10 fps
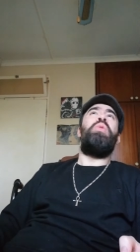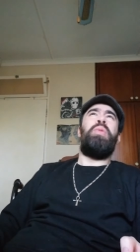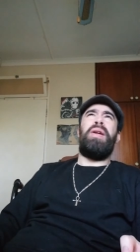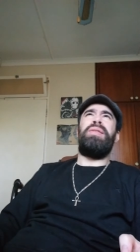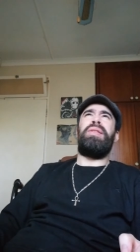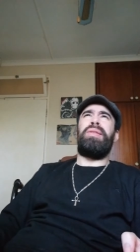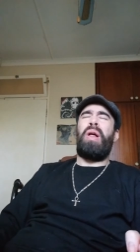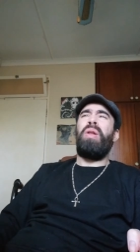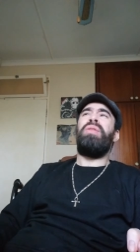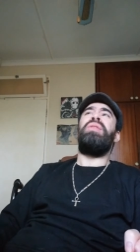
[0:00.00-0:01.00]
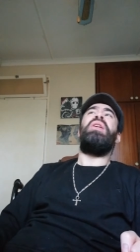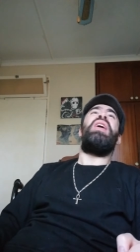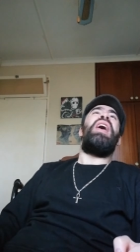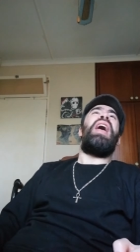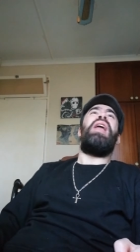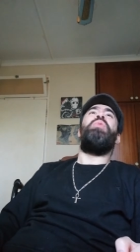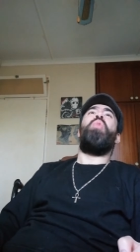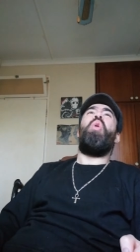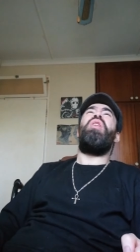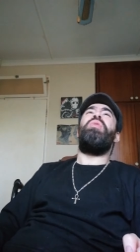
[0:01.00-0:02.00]
which results in
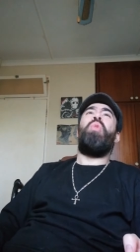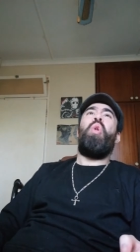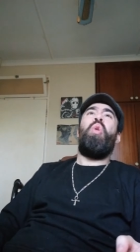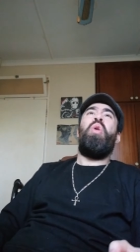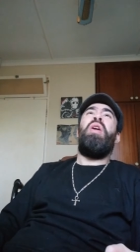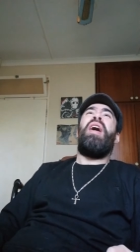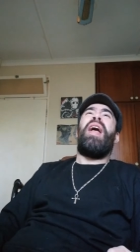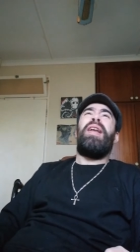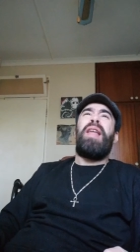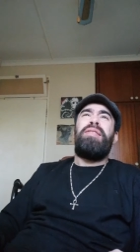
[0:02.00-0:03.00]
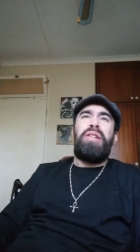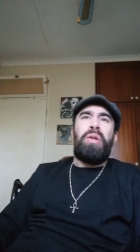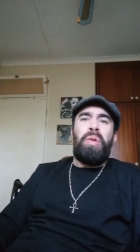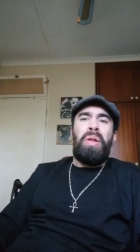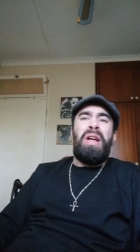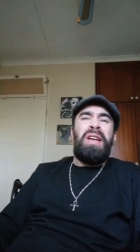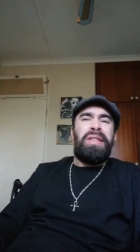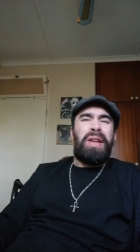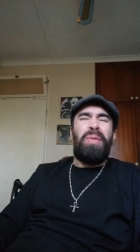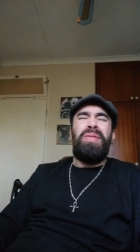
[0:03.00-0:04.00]
more and more electrical
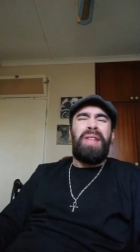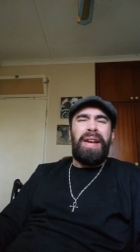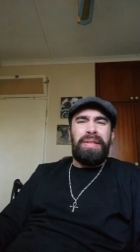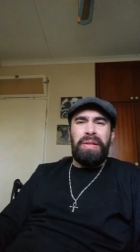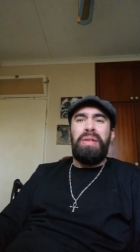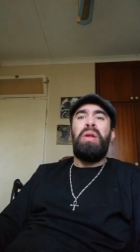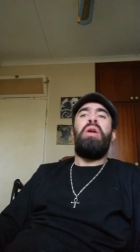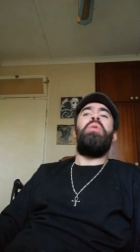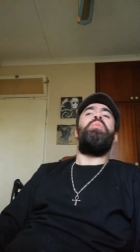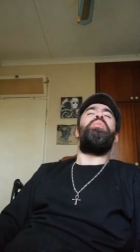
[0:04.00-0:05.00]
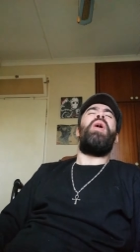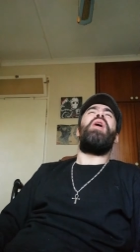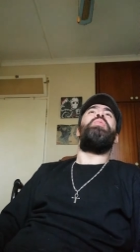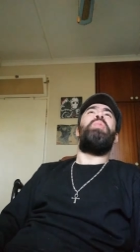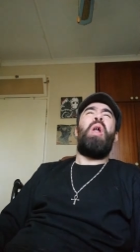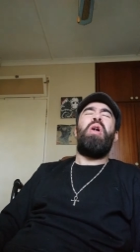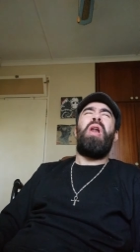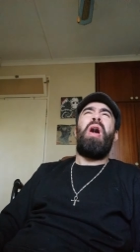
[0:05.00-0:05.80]
substations being blown